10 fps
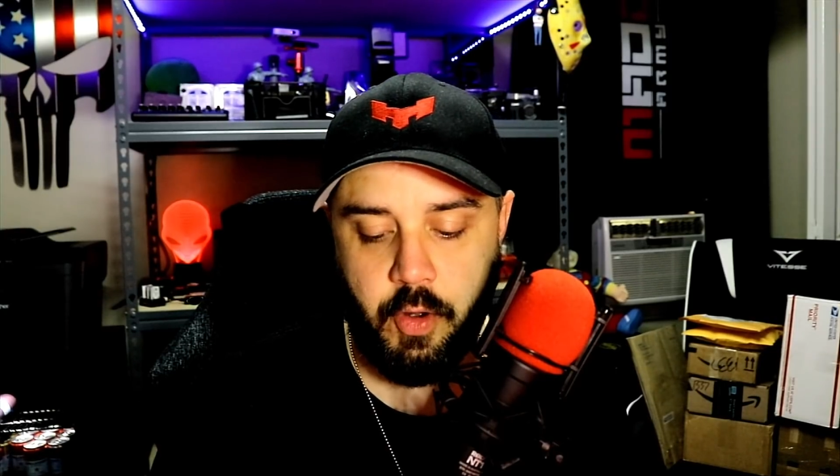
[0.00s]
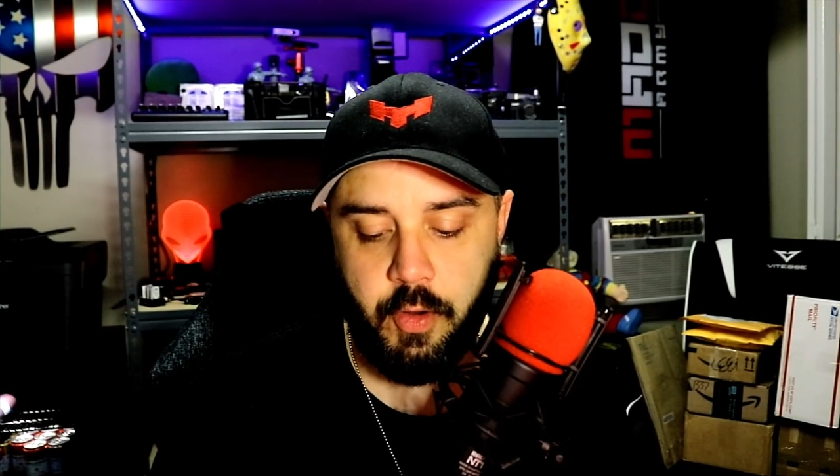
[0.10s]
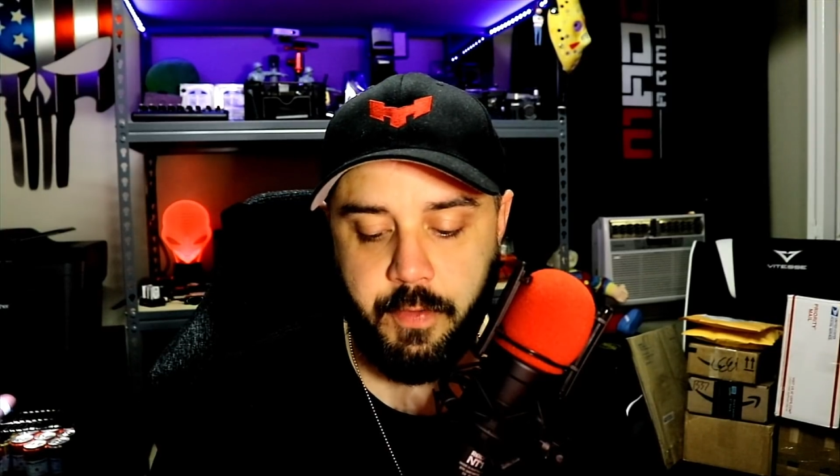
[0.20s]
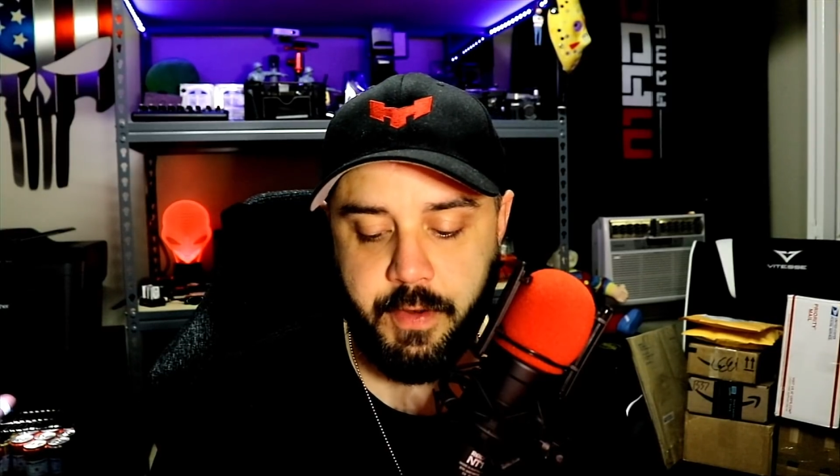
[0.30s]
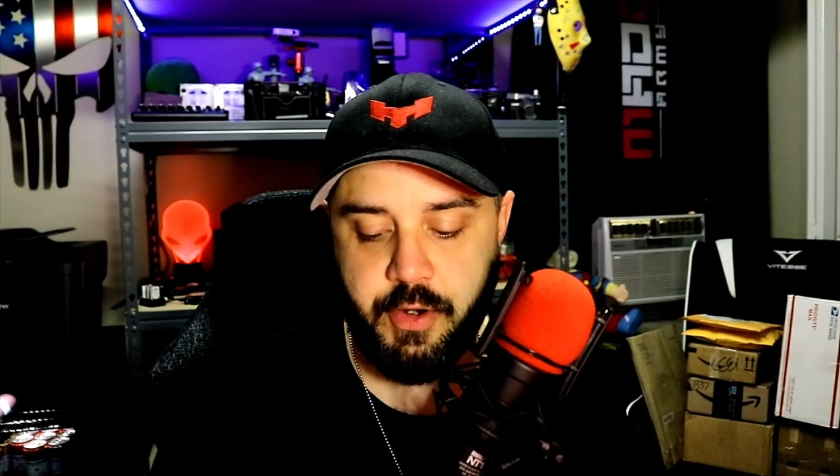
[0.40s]

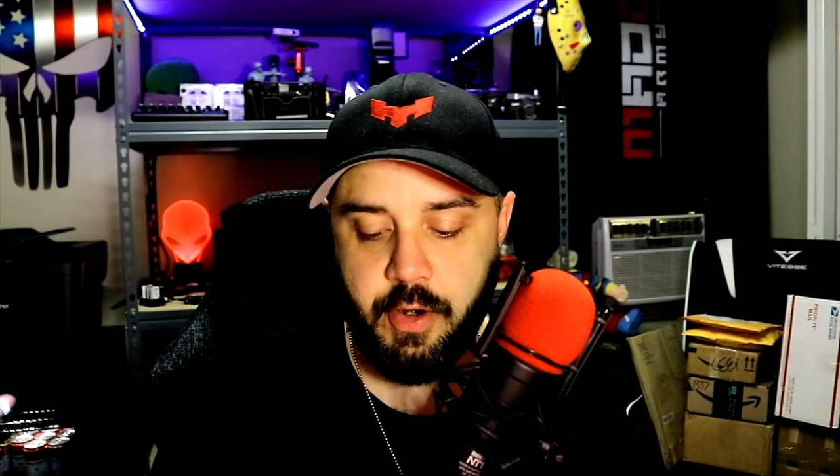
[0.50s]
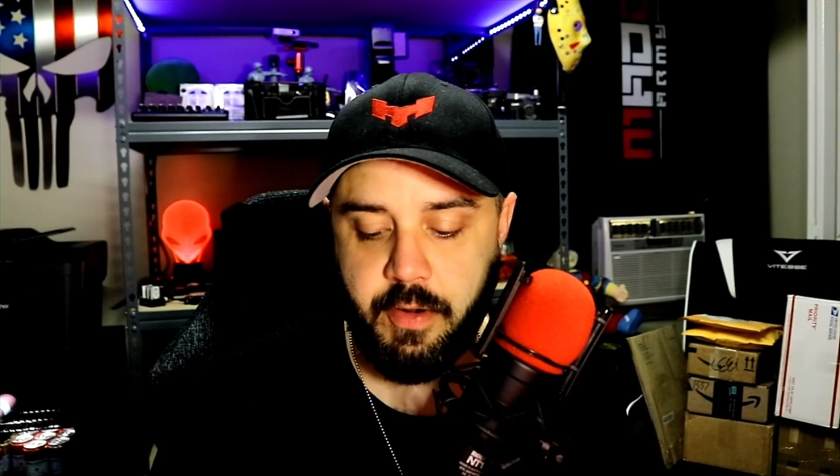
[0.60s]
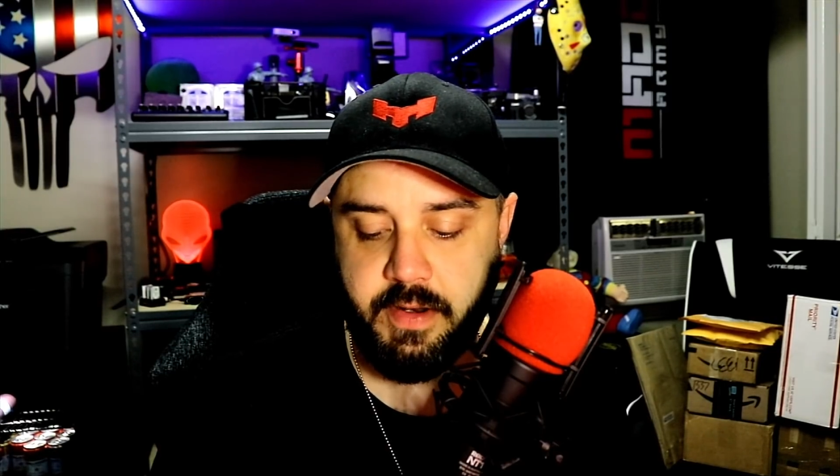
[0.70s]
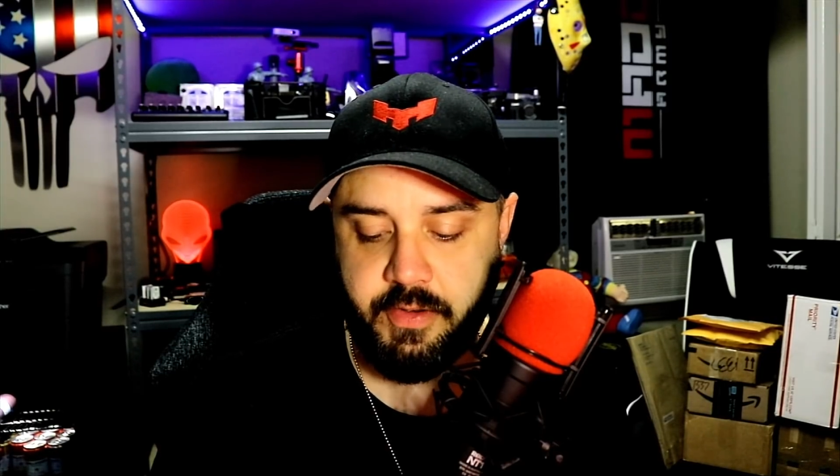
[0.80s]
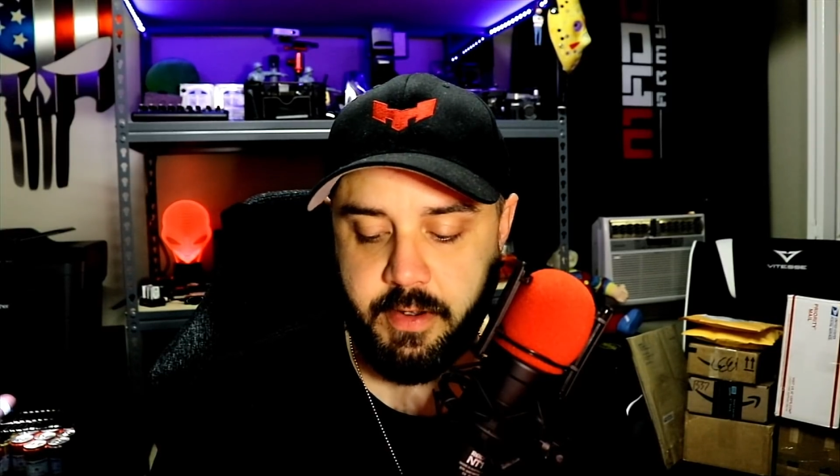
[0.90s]
all the
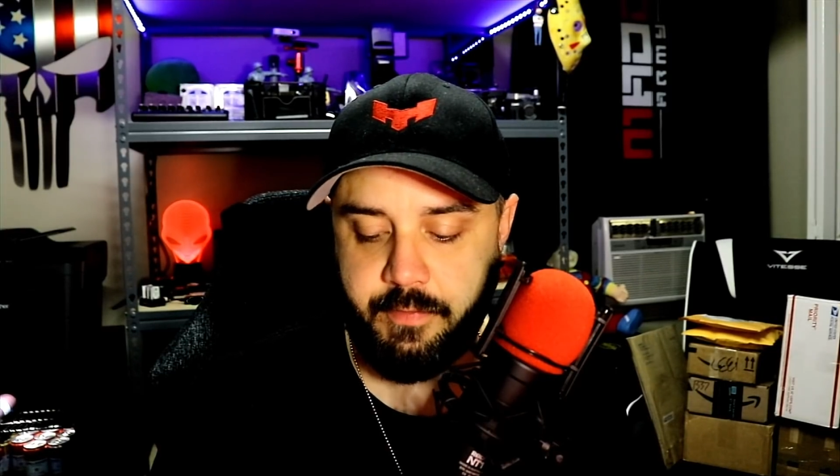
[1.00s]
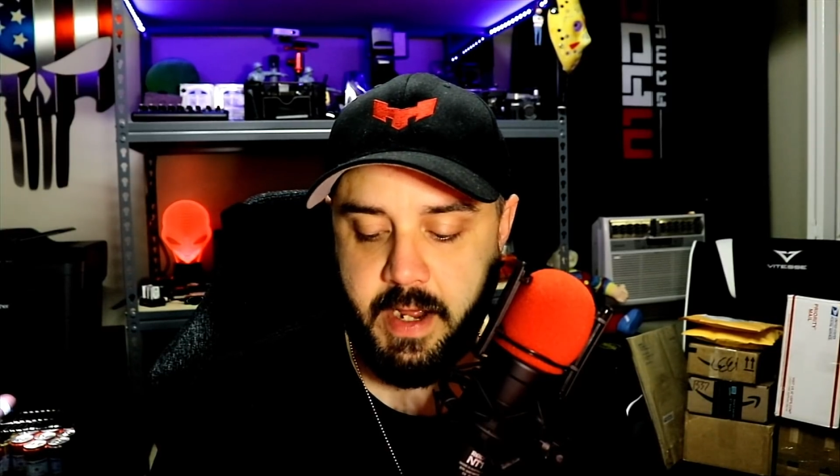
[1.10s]
nerdy stuff,